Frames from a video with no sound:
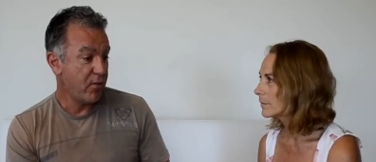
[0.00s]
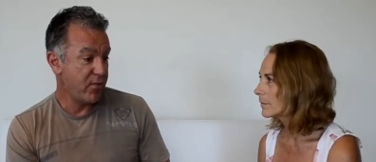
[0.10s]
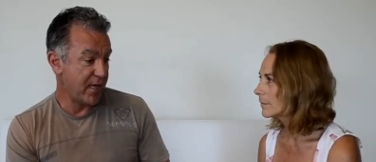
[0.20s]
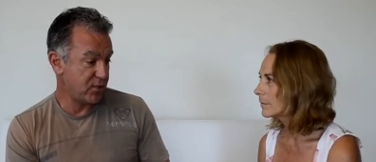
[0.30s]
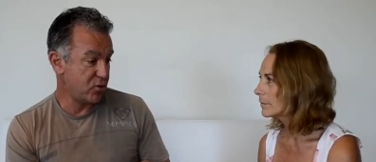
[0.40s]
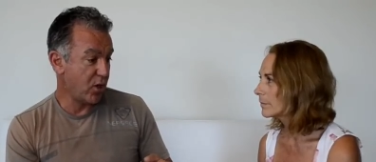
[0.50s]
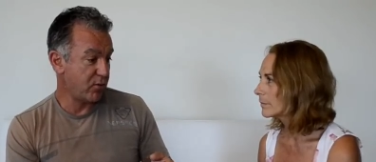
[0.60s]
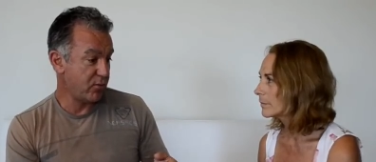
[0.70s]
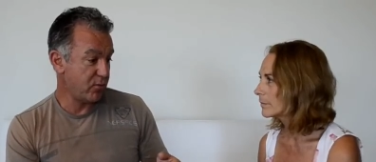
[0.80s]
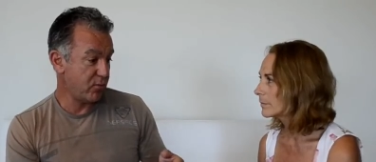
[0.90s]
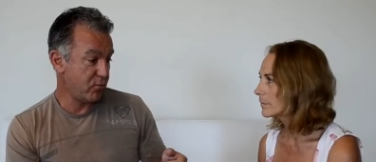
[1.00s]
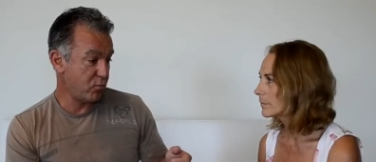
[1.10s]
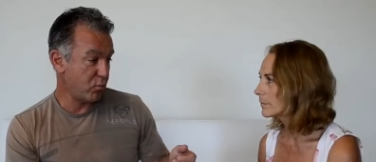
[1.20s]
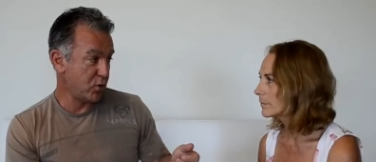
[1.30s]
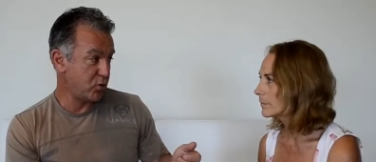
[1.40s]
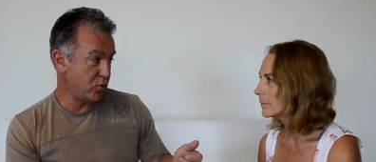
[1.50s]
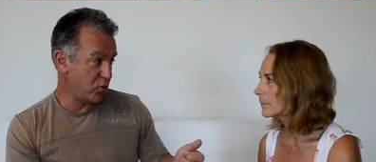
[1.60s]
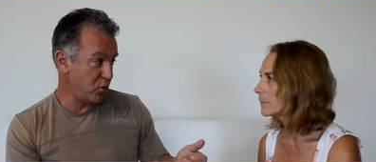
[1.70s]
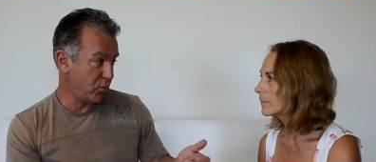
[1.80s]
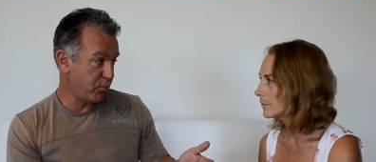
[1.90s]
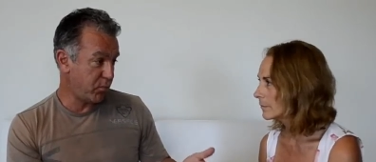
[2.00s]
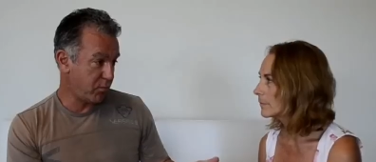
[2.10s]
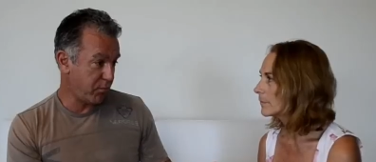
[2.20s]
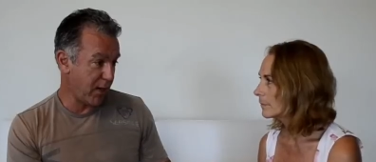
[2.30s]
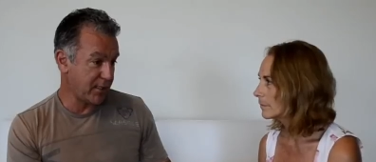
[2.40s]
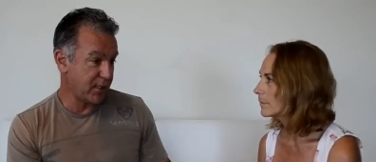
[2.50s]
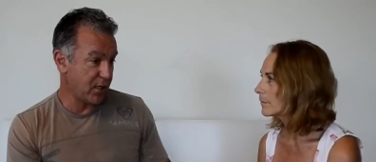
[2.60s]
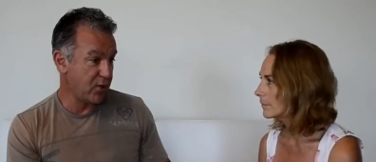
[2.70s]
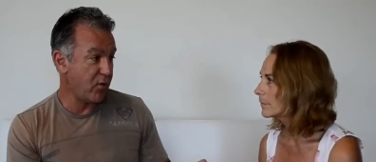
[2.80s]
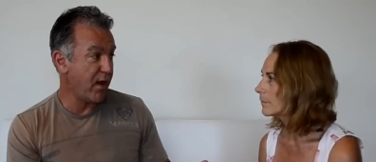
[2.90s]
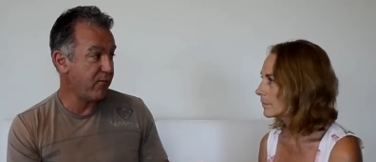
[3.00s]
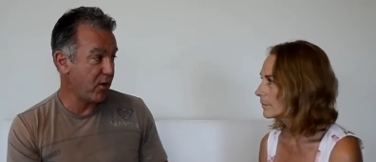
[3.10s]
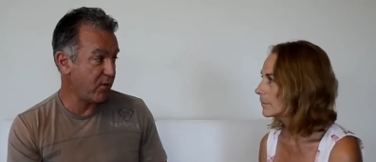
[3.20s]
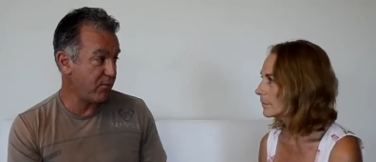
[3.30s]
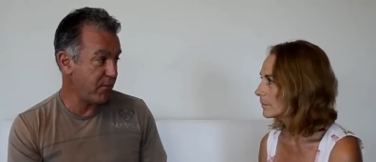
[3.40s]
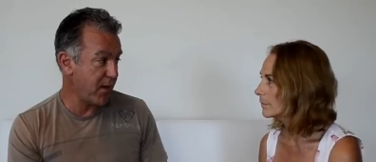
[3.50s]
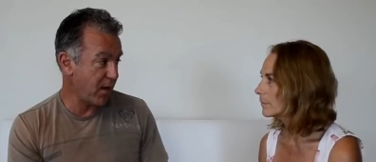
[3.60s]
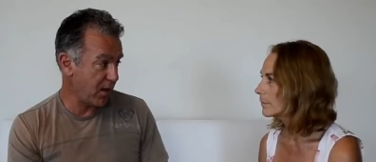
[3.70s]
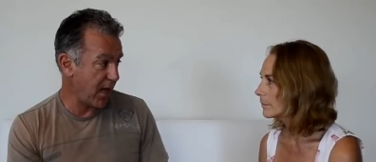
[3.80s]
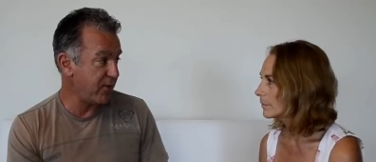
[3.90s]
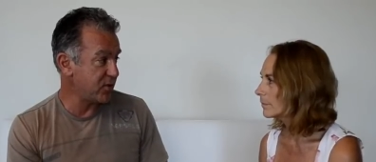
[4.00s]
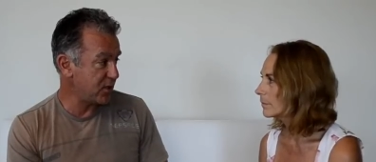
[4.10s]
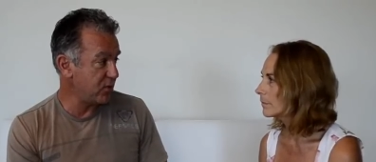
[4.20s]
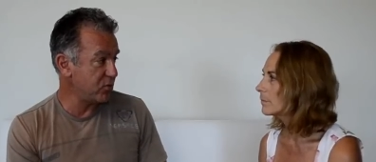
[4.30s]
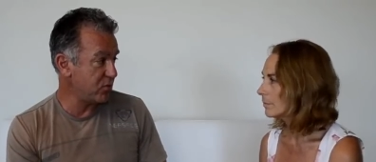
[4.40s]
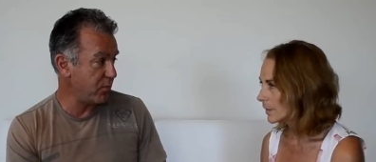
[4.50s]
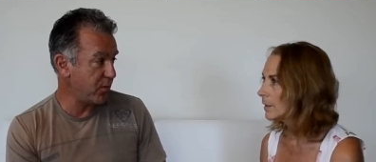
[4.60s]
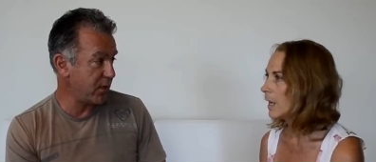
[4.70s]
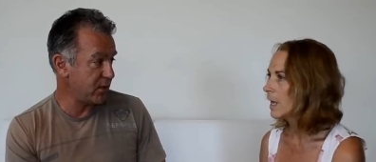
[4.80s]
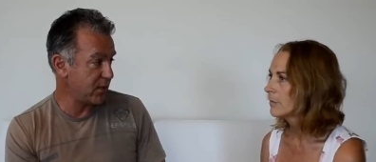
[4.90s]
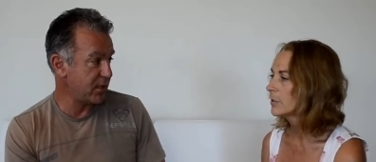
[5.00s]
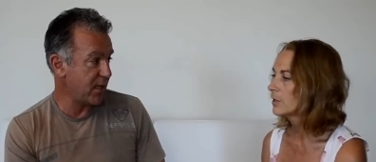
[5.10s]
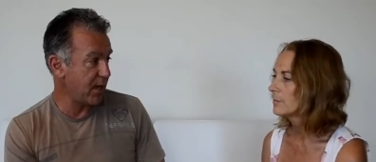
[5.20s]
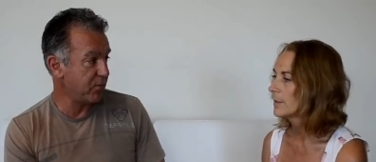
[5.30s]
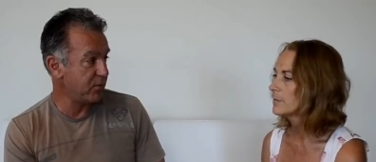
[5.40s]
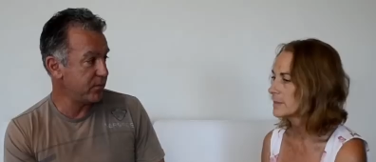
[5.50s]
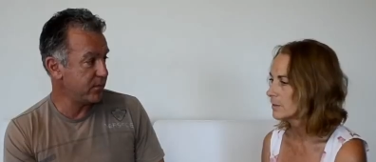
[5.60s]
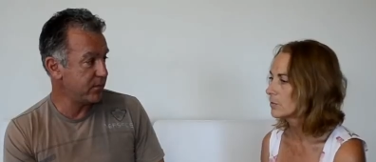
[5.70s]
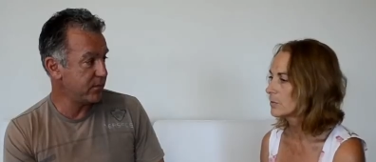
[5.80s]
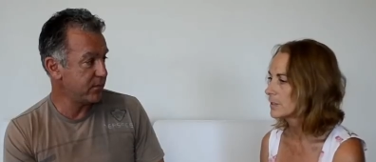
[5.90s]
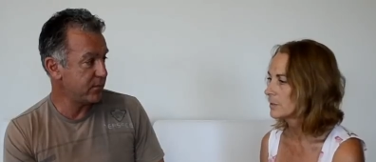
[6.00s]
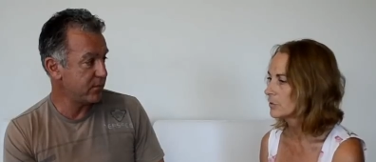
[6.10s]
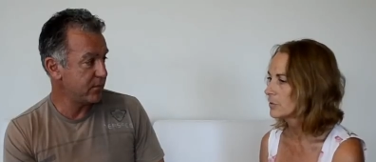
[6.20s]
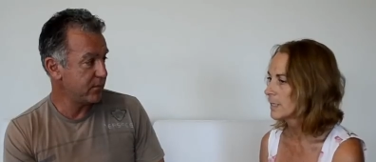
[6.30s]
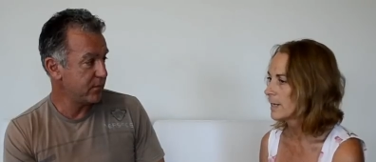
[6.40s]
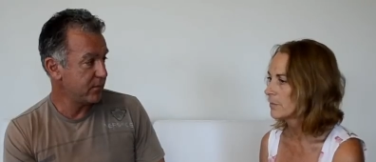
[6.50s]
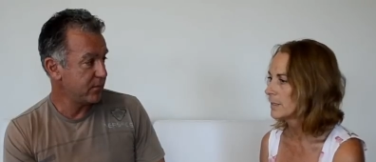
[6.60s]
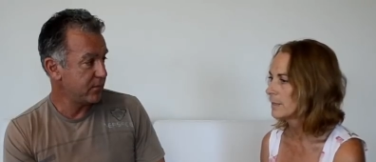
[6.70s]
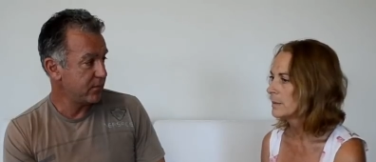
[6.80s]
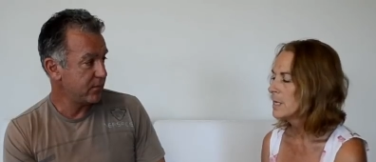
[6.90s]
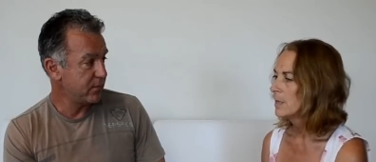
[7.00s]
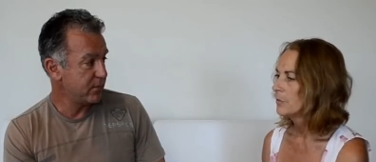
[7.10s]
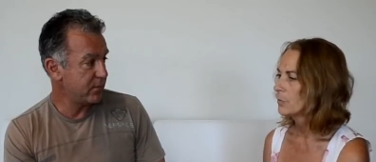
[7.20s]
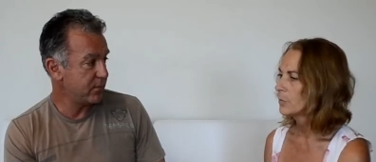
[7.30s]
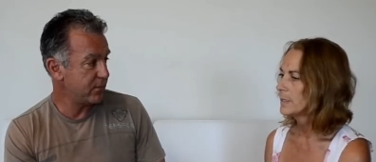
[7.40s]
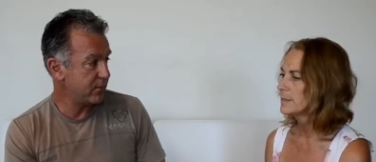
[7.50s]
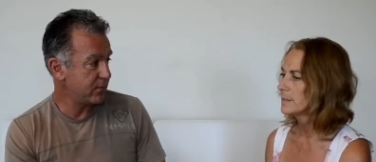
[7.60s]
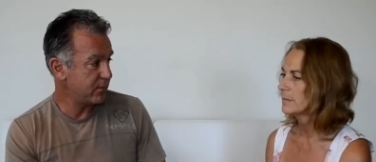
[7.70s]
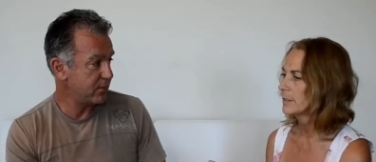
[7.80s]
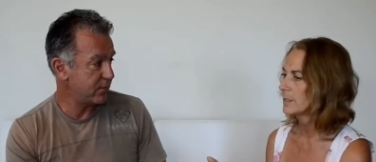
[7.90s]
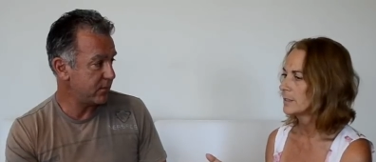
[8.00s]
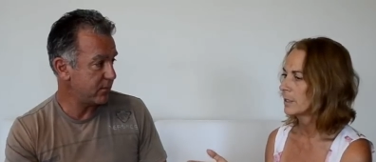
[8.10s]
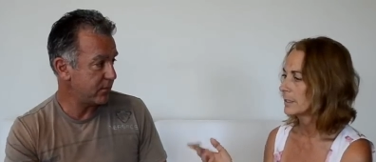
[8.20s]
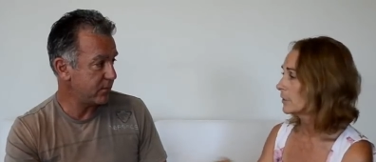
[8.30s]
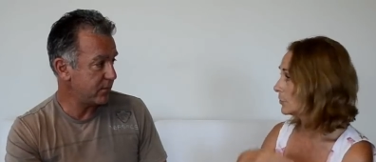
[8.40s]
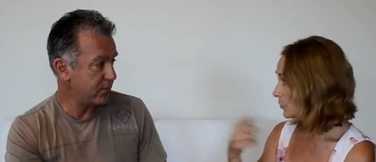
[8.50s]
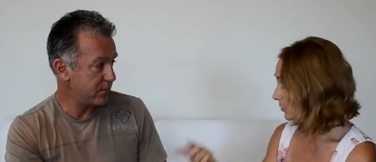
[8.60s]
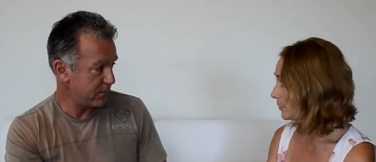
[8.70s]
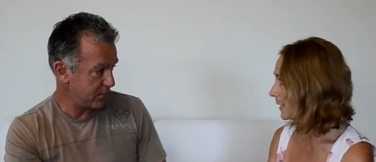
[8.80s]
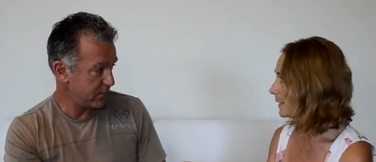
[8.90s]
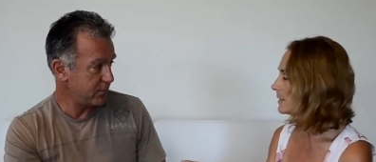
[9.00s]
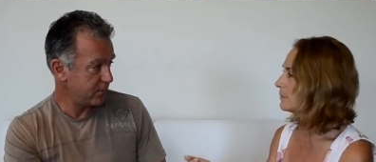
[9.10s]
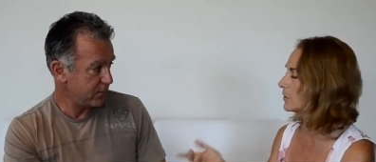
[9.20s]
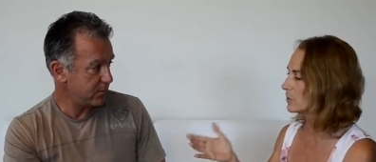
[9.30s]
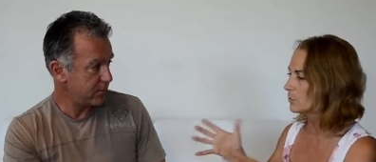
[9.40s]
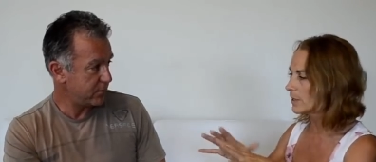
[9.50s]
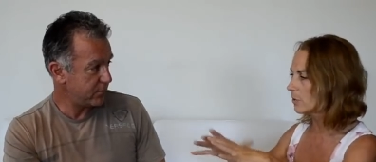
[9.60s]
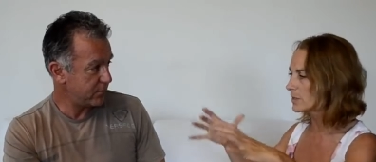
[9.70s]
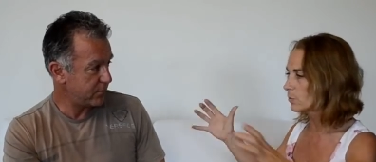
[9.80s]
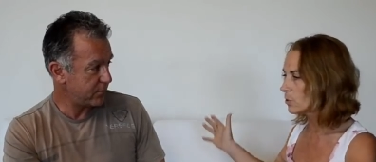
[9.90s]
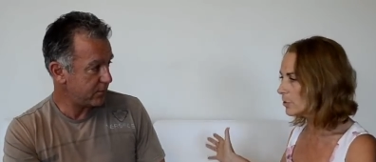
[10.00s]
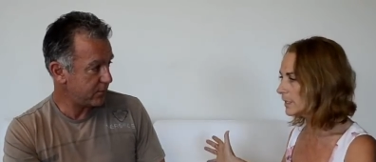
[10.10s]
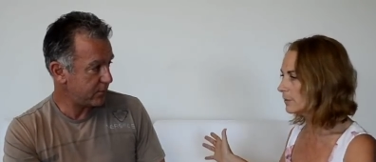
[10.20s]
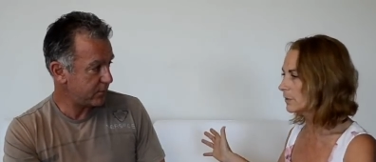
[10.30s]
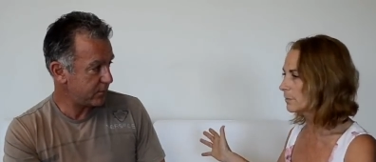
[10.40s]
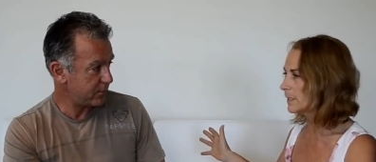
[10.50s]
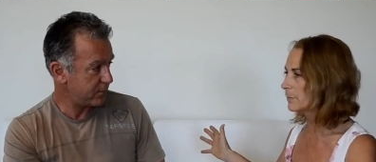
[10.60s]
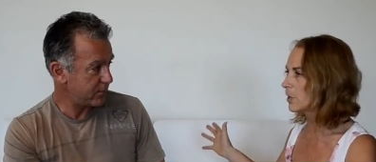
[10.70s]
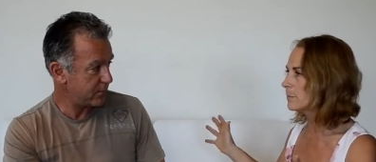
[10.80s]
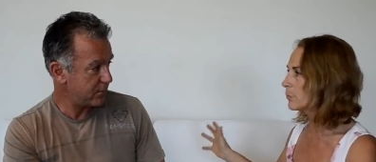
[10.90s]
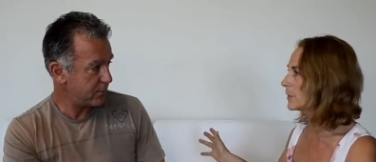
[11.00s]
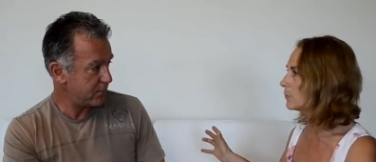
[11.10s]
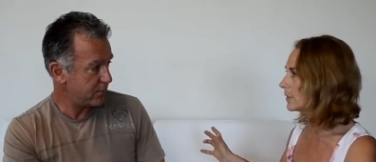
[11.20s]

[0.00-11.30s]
Speaker 1: that's not what you do practically you have a lot of other skills to bring I have a lot table. of other
Speaker 2: skills, I do, Cameron, and the reason that I, I can do that is because when I was working with people, I bring